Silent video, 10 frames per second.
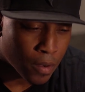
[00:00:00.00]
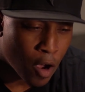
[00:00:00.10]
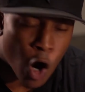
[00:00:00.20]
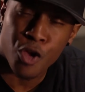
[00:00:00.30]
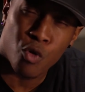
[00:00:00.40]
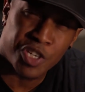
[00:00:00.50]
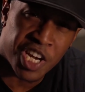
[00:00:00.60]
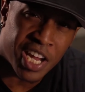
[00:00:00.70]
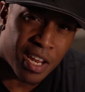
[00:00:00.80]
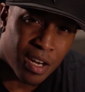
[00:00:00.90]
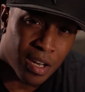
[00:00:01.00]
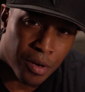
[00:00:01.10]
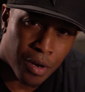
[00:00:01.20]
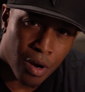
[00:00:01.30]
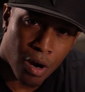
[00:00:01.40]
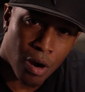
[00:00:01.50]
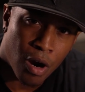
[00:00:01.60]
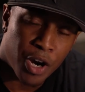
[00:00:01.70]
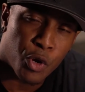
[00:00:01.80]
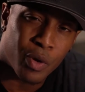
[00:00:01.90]
Are you a chicken or
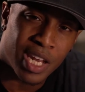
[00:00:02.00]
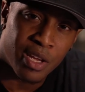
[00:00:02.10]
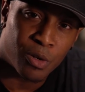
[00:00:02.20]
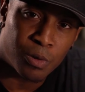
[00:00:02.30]
are you an eagle?